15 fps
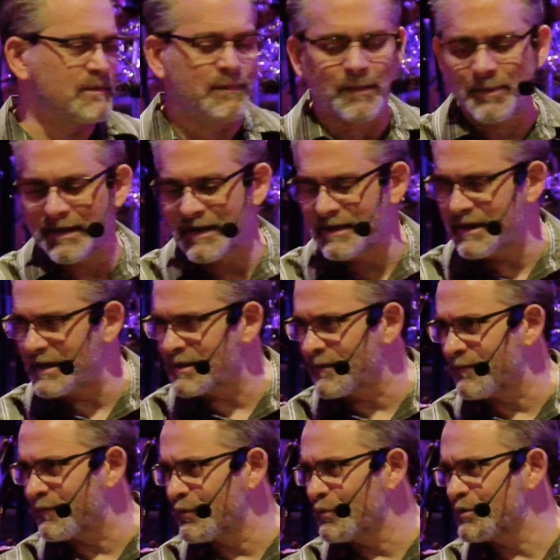Maybe I need to eat some
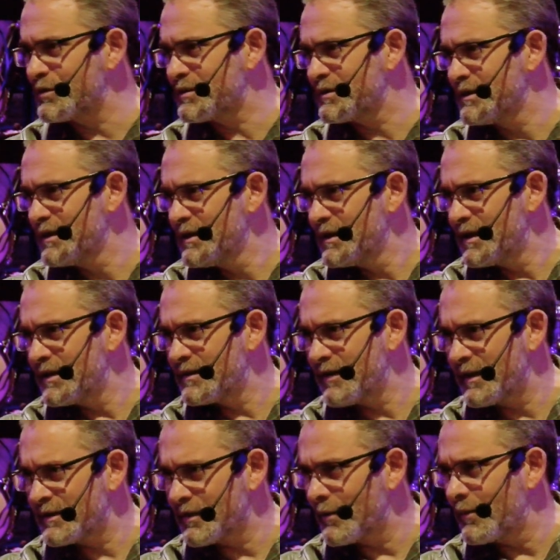fruits and
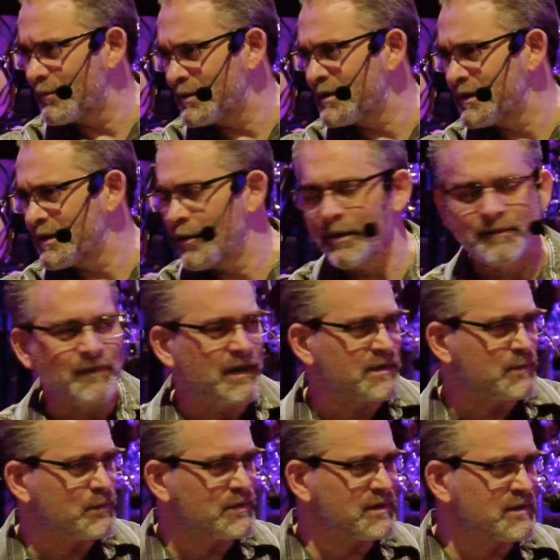with the, you know, and
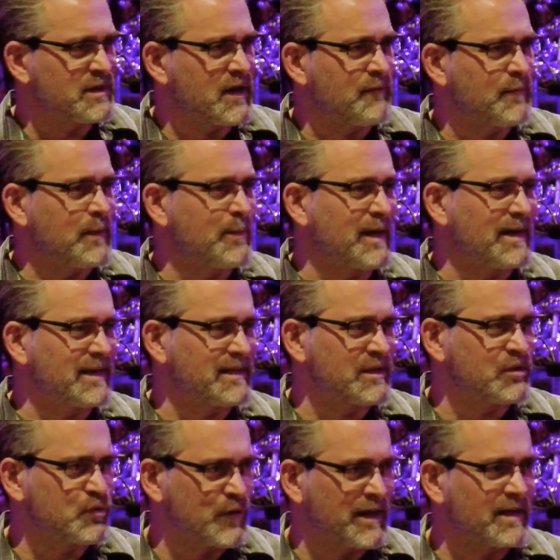vegetables and stuff. Maybe I need to
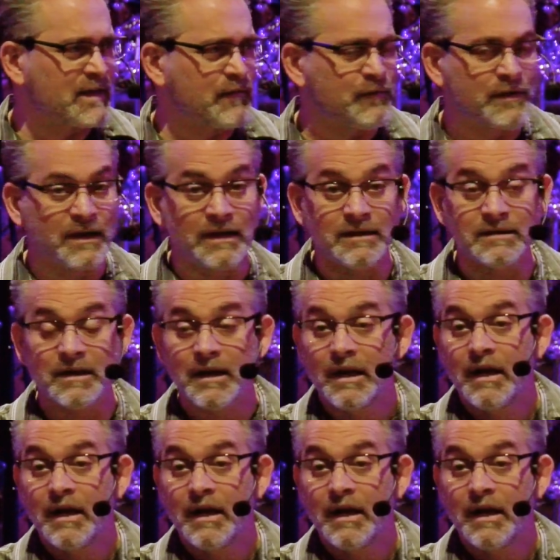drink different things.